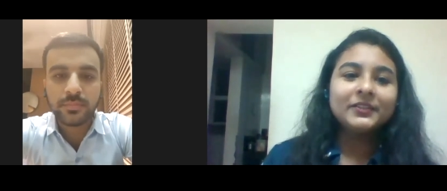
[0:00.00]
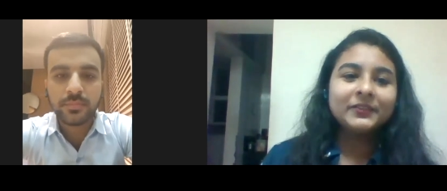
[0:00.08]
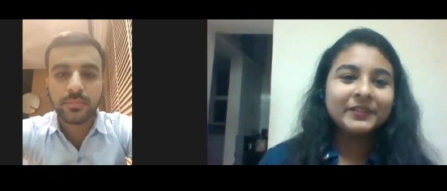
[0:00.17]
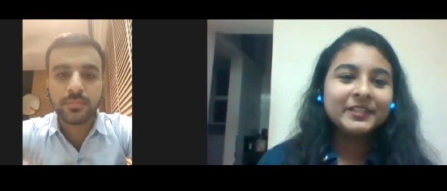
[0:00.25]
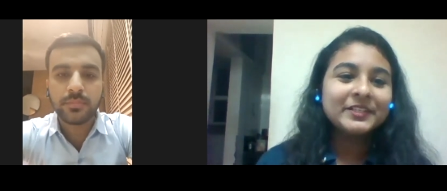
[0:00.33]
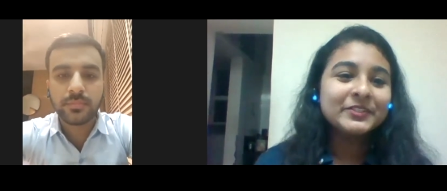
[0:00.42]

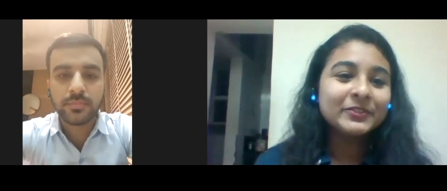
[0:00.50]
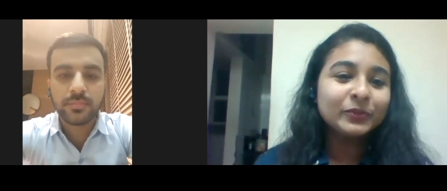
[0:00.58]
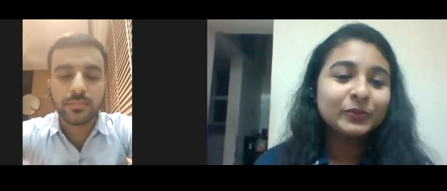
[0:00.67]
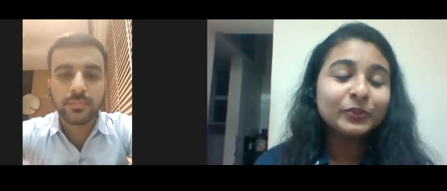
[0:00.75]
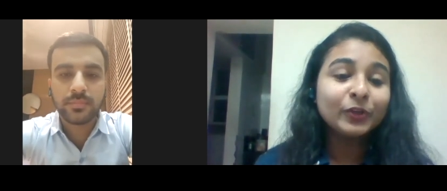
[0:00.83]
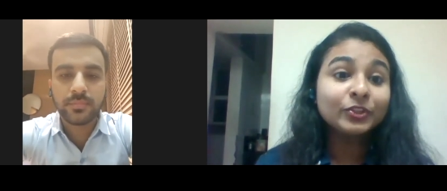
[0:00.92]
Speaker 1: moment. Okay,
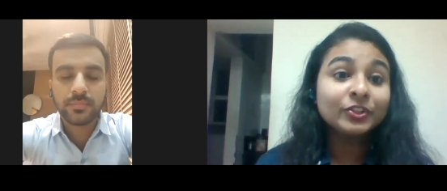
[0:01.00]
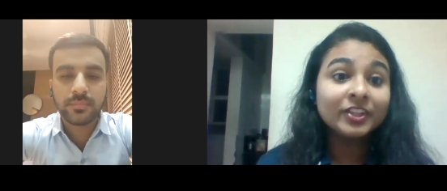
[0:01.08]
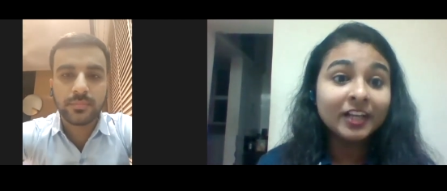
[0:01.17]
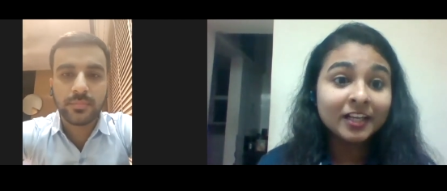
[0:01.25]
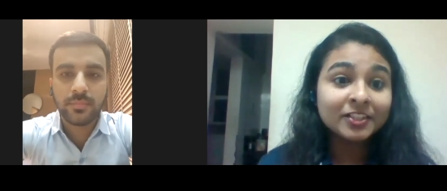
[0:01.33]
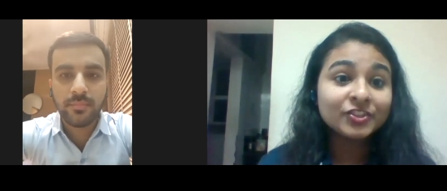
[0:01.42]
so Dr.
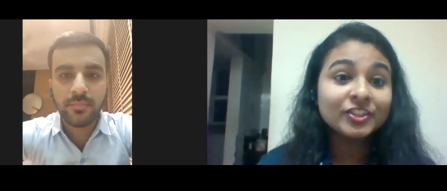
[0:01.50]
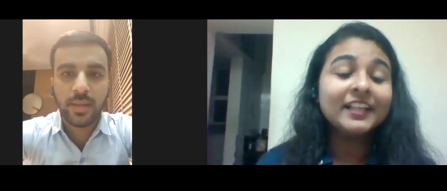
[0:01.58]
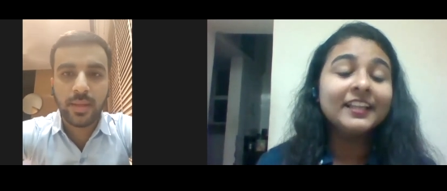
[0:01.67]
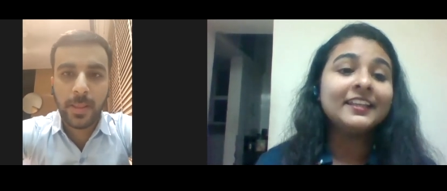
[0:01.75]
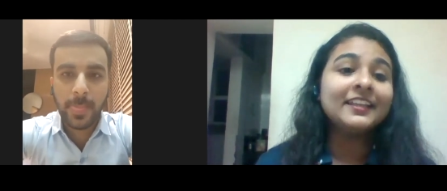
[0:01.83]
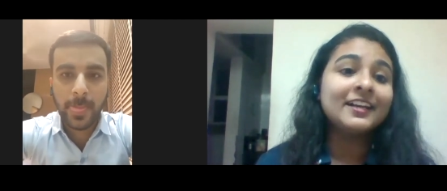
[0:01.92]
Raj,
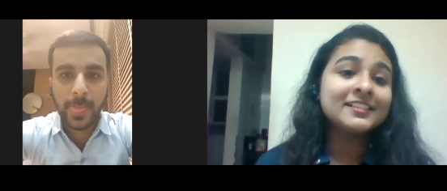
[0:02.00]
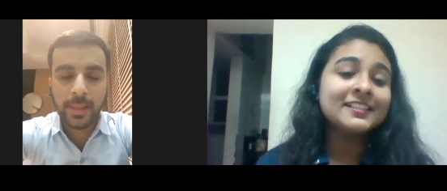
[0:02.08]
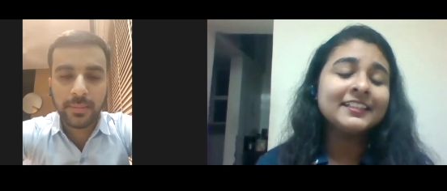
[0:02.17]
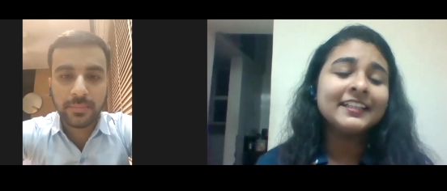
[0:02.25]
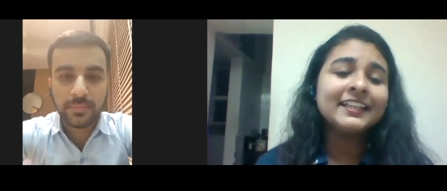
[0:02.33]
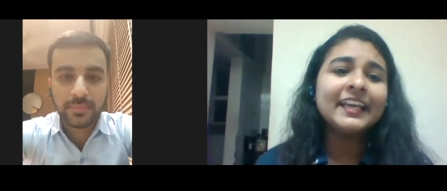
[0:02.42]

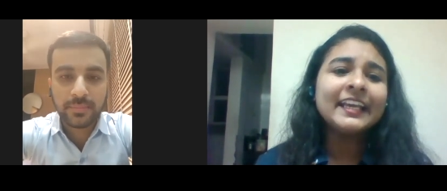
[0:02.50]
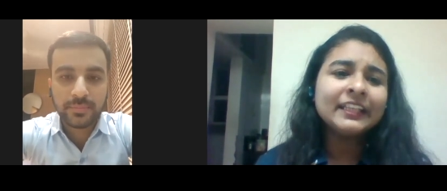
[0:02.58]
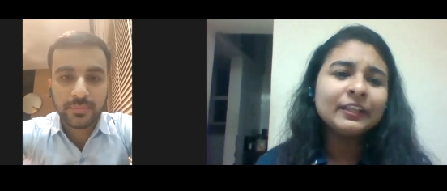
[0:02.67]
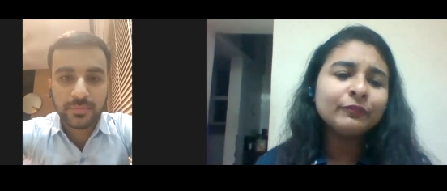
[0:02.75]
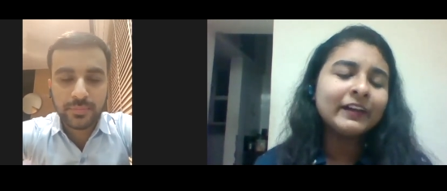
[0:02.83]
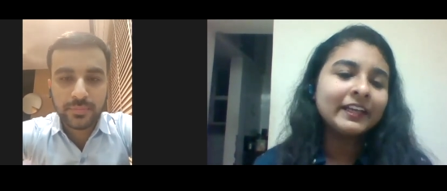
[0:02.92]
lastly,
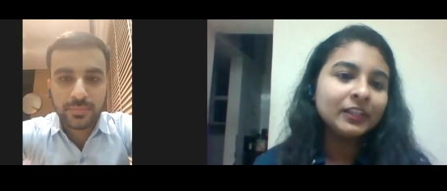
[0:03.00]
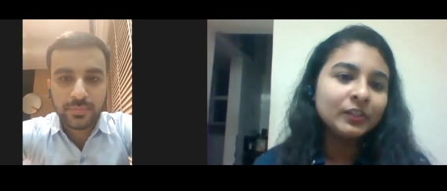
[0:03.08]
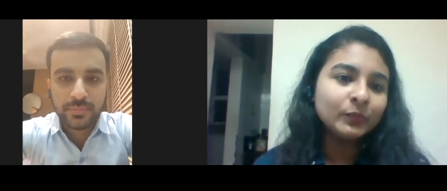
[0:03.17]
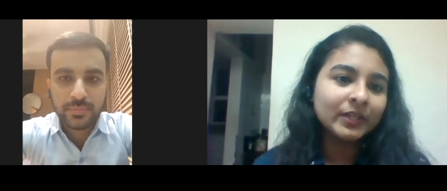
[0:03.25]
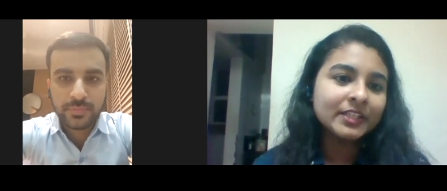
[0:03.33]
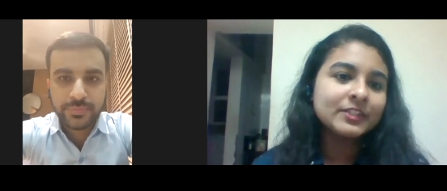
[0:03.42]
any
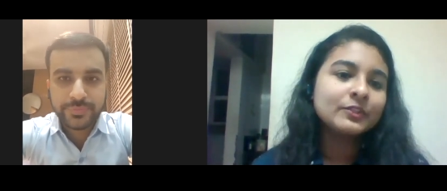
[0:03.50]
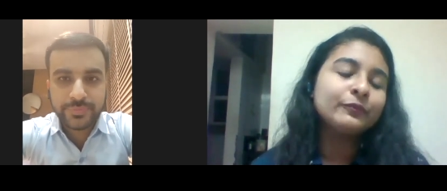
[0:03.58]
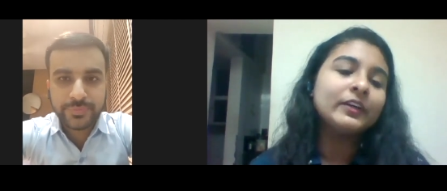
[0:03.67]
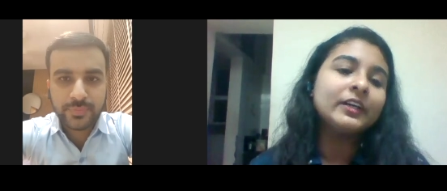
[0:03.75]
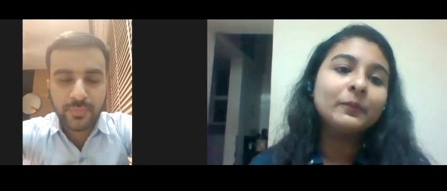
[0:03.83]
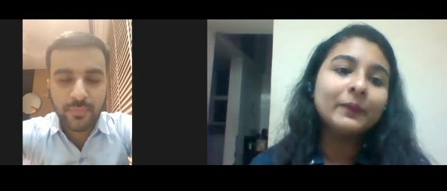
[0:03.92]
final words of
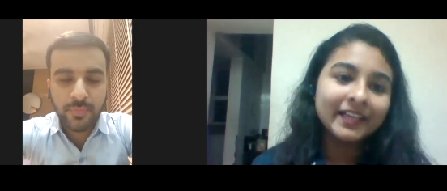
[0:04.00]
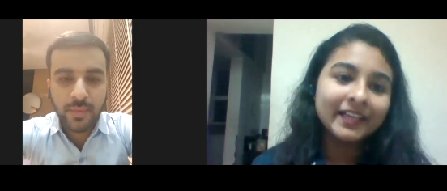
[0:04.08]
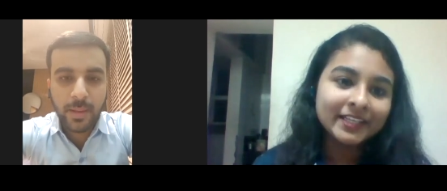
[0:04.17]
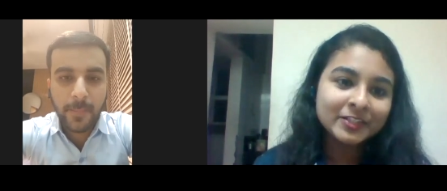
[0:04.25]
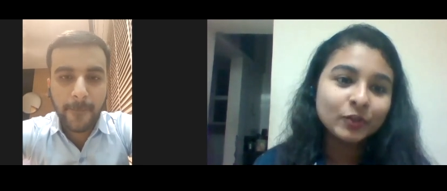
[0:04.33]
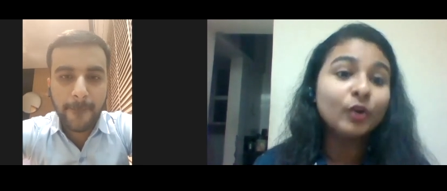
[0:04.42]

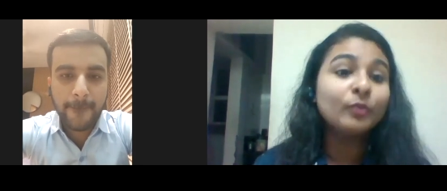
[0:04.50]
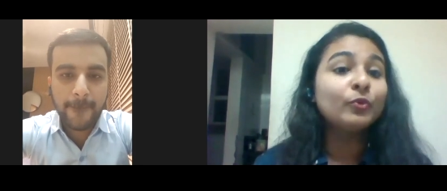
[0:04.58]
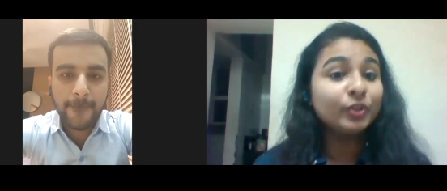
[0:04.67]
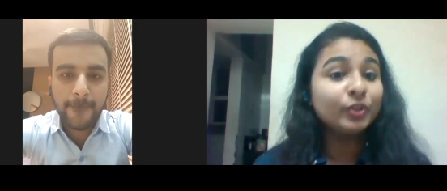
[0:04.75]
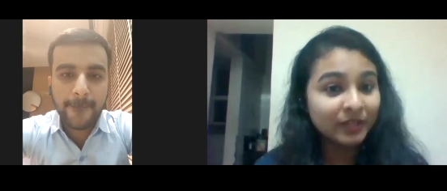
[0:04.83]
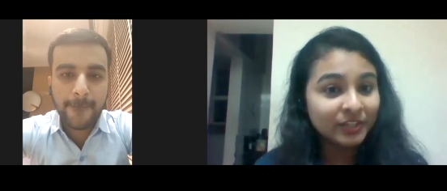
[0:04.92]
advice or
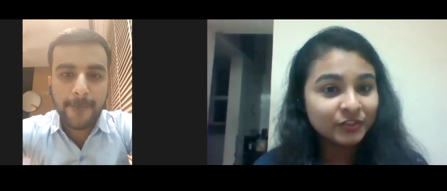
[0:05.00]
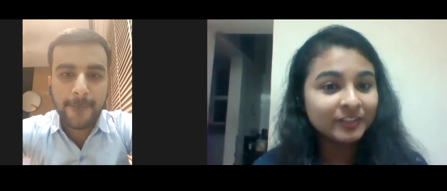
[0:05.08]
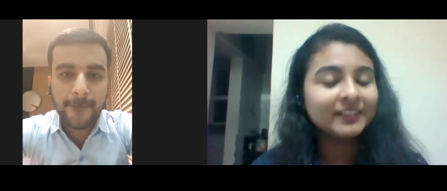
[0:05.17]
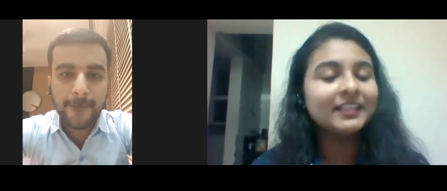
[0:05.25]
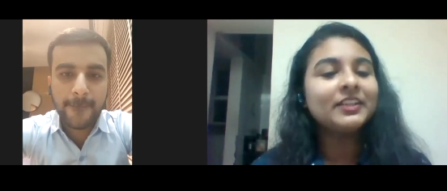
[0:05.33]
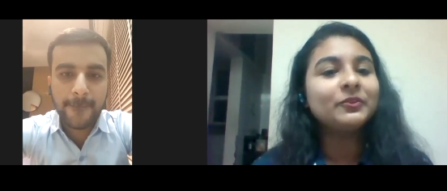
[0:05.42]

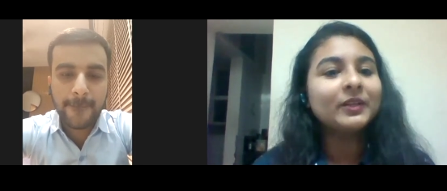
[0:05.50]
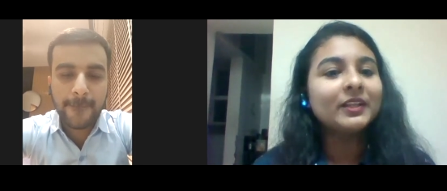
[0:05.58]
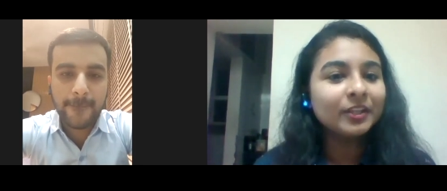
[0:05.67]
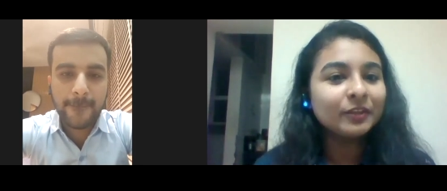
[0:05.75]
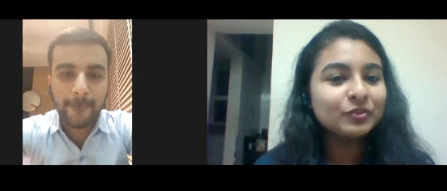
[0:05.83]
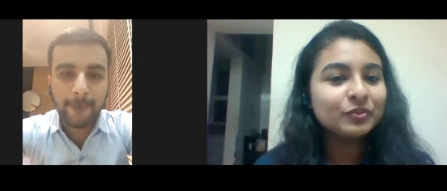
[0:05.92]
motivation that you
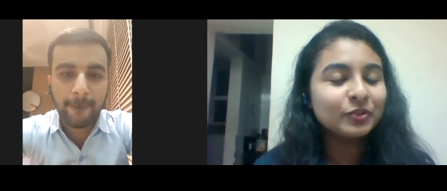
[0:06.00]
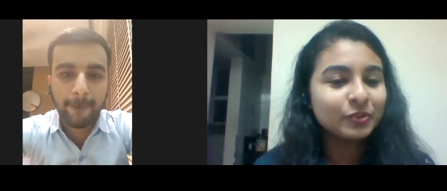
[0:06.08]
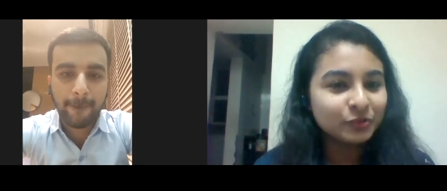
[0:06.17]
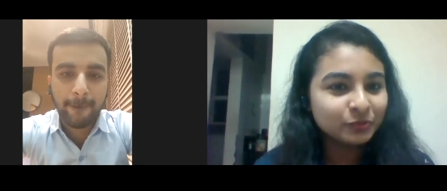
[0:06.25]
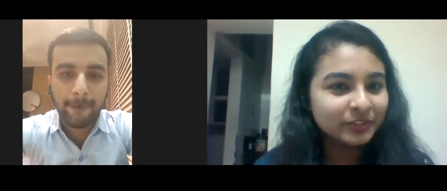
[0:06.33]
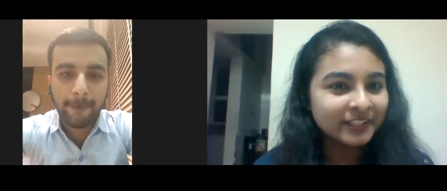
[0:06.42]
can give to
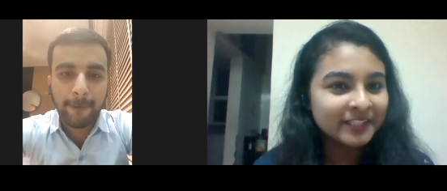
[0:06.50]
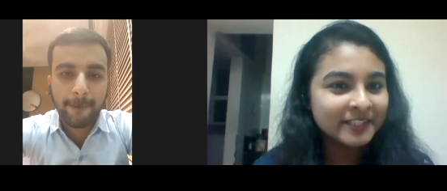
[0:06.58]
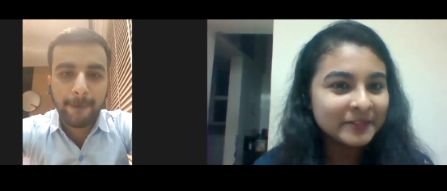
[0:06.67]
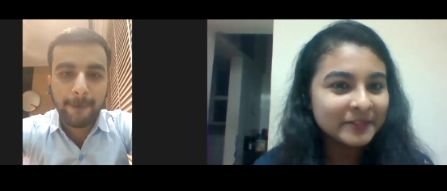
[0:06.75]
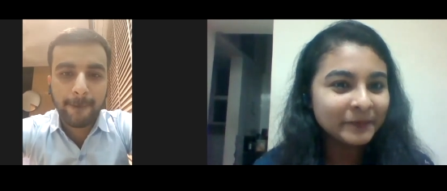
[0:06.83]
your juniors?